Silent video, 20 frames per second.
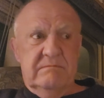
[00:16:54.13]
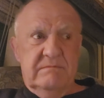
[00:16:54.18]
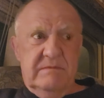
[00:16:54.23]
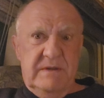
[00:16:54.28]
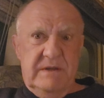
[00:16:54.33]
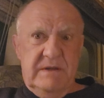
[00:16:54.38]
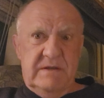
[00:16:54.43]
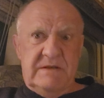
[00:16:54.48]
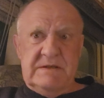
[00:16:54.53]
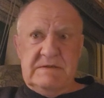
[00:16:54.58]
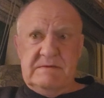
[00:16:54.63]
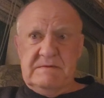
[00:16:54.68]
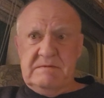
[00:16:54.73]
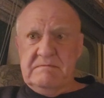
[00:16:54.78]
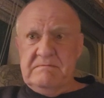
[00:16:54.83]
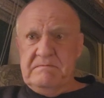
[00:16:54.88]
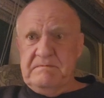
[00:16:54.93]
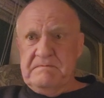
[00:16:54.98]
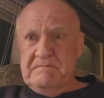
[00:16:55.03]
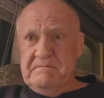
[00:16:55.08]
this
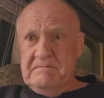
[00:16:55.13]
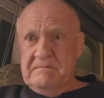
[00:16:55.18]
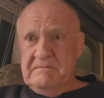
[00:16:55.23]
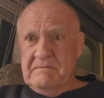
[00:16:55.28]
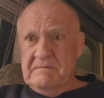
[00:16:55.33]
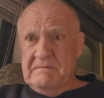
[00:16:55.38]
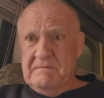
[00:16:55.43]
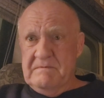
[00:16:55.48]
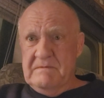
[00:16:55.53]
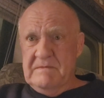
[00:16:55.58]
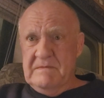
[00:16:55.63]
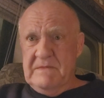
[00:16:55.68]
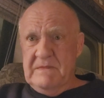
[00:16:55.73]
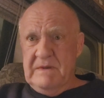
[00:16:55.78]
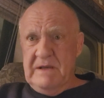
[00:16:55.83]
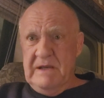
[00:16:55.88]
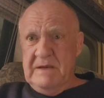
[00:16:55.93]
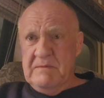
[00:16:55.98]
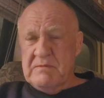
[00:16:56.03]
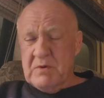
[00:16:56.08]

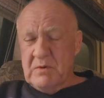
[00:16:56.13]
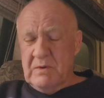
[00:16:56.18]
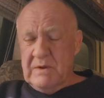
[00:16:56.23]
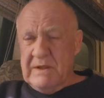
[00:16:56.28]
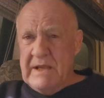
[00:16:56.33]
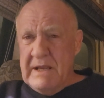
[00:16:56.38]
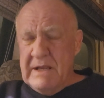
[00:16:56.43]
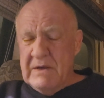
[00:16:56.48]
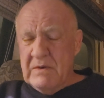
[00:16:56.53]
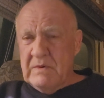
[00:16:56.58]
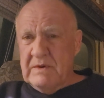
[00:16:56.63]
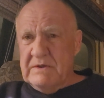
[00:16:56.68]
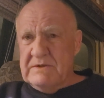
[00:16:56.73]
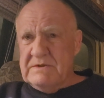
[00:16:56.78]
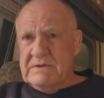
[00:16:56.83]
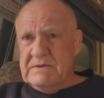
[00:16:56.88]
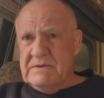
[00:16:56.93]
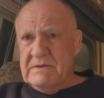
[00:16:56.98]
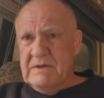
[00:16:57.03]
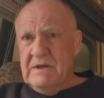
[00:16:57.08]
Hebrew
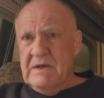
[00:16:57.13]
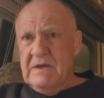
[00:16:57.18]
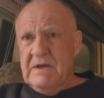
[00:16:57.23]
language,